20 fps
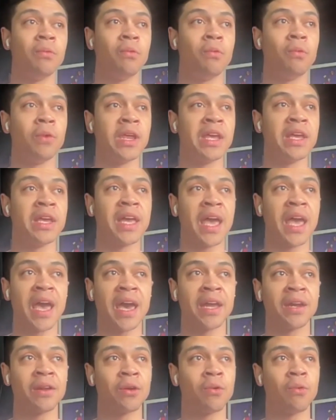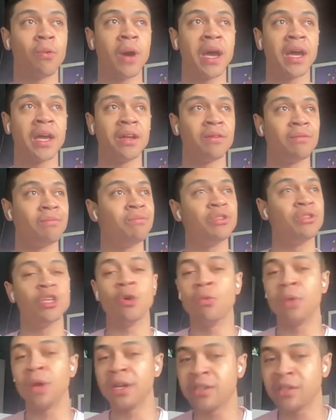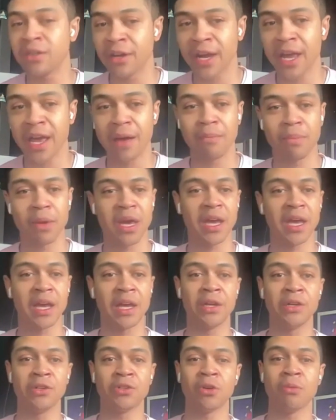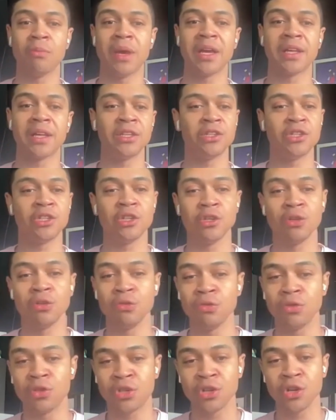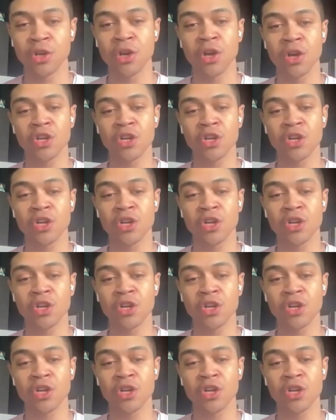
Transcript: We can't quite donate to their campaigns or make this huge